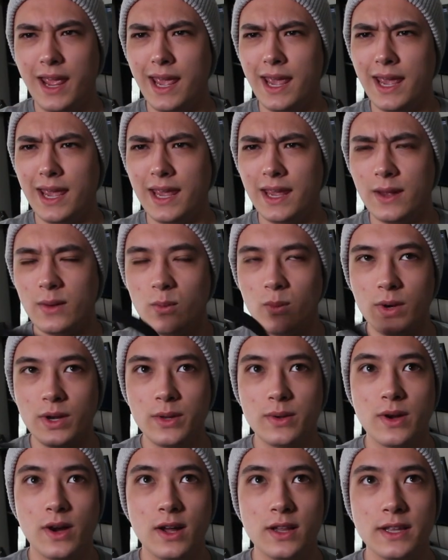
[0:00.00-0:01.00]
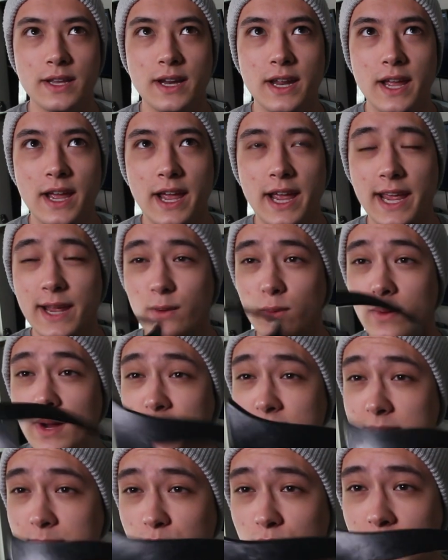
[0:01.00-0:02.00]
a, what do you call it, a
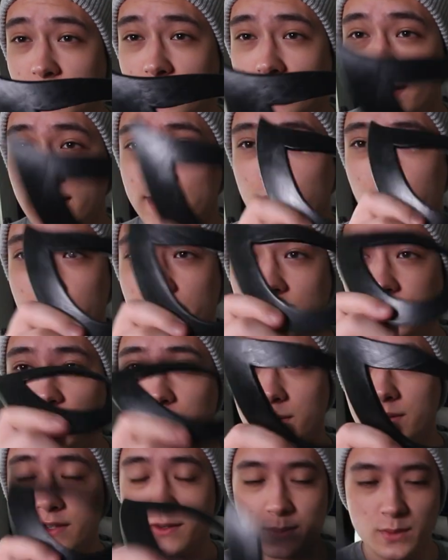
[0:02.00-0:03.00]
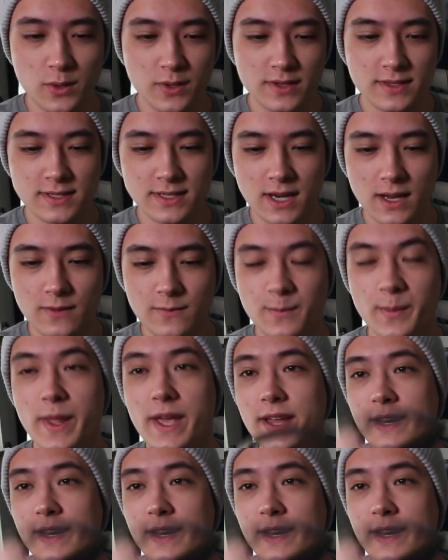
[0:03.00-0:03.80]
resin printer. That's why they're so smooth and stuff.